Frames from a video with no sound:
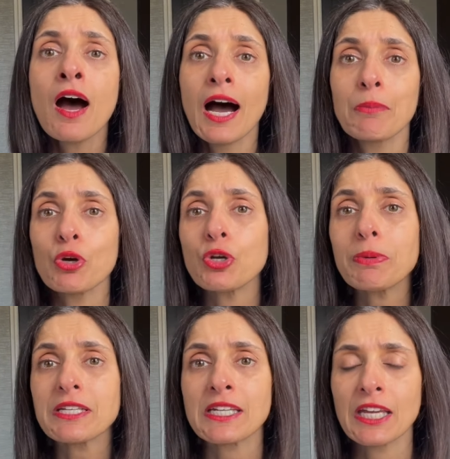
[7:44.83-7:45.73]
I'm going to
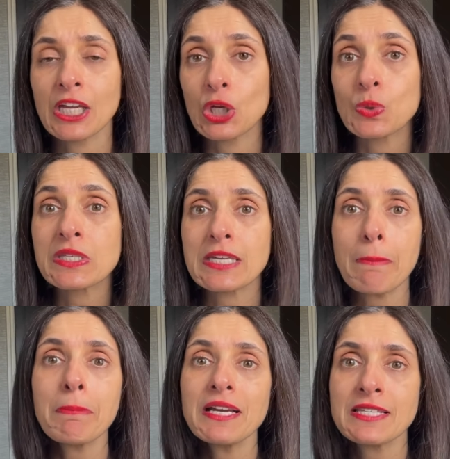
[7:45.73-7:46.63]
be taking you
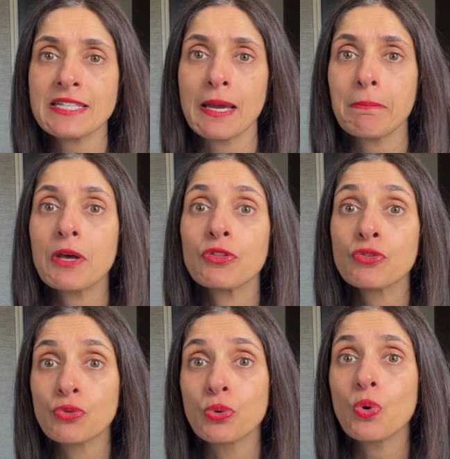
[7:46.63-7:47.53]
step by step
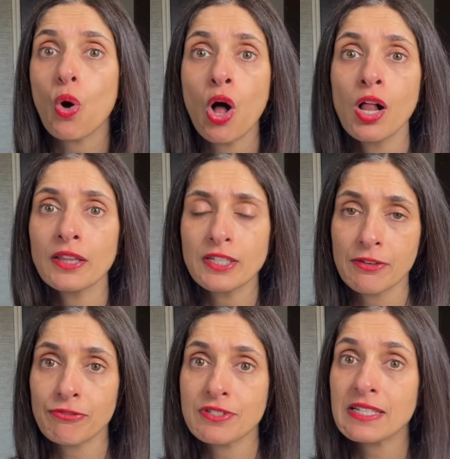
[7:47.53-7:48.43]
through all the
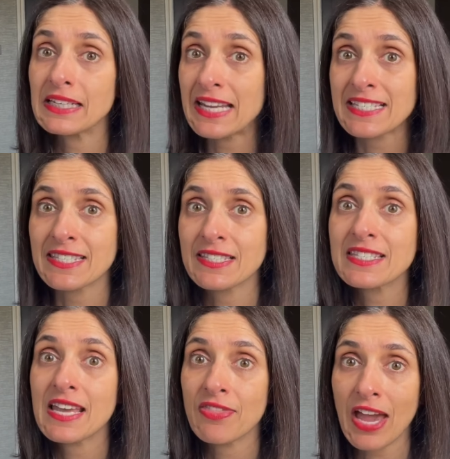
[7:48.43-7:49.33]
different
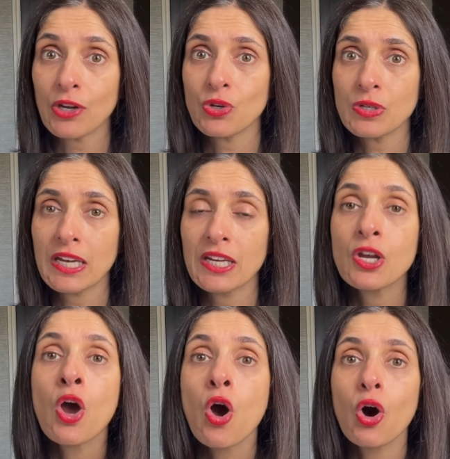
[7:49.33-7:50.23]
lessons that you
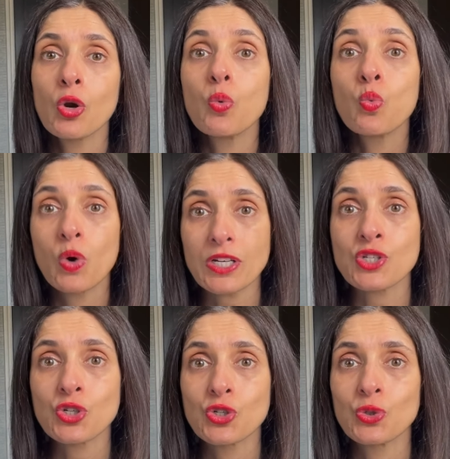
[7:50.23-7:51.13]
need on
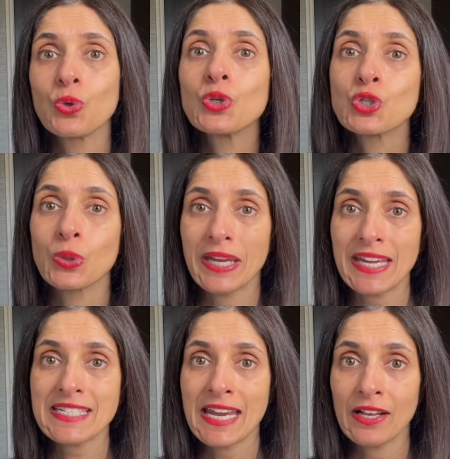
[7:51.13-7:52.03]
what to do to
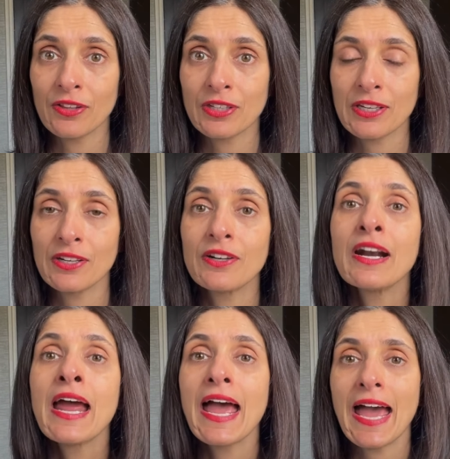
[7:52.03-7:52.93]
get health
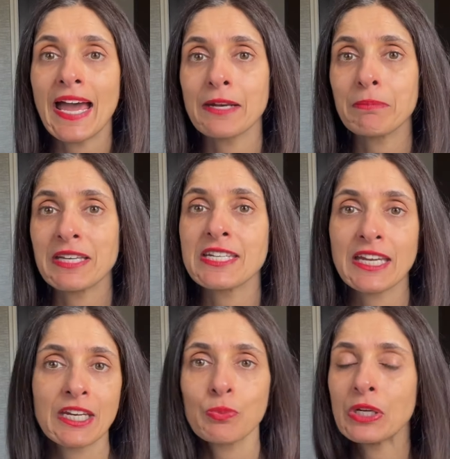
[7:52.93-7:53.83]
here and
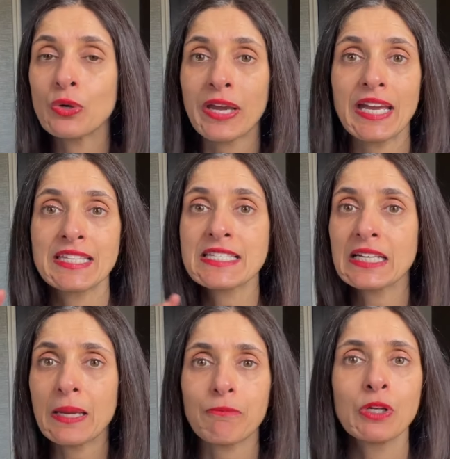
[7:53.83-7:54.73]
maintain it. We look at
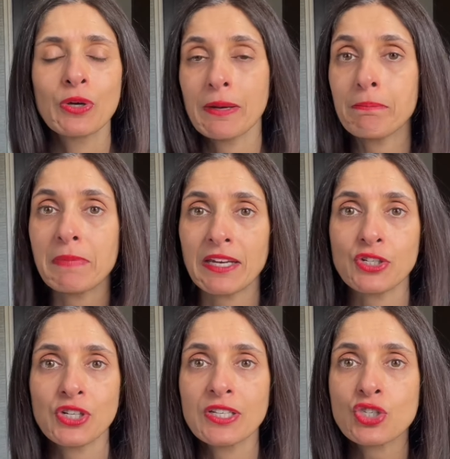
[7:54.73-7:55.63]
sleep, we look at
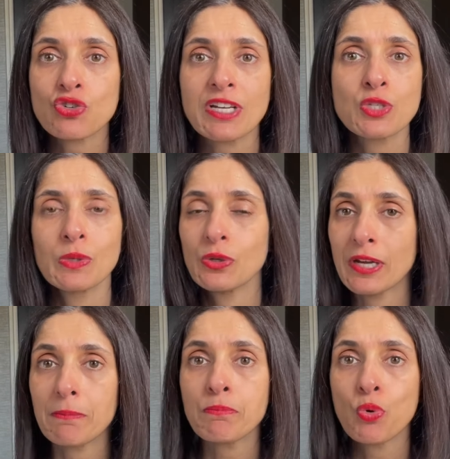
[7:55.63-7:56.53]
managing stress, we
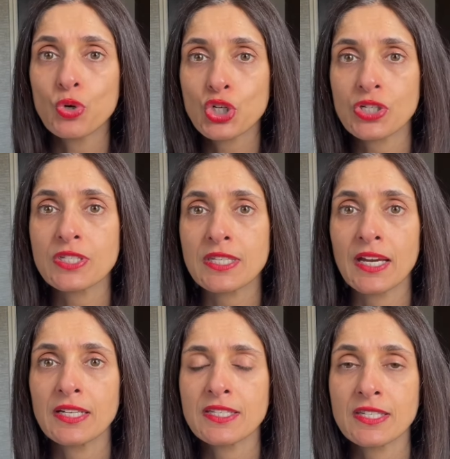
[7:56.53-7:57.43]
look at portion
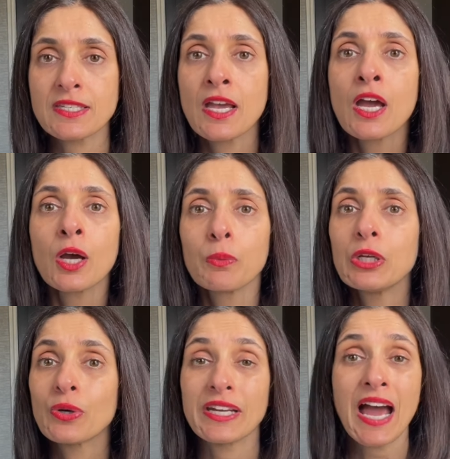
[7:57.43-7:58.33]
sizes,
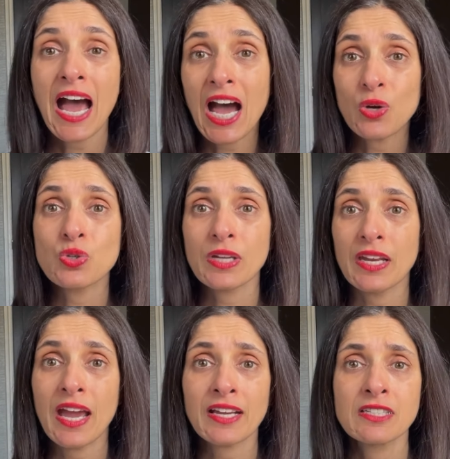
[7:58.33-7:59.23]
we look at how to
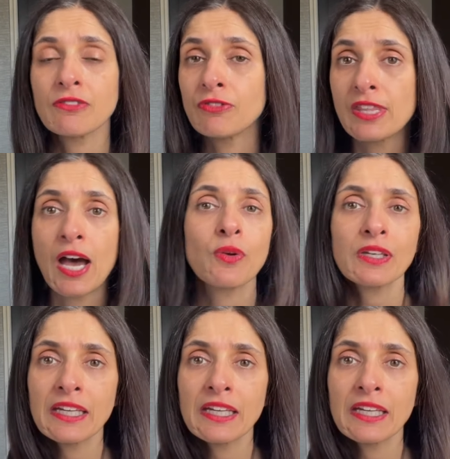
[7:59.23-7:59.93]
get active without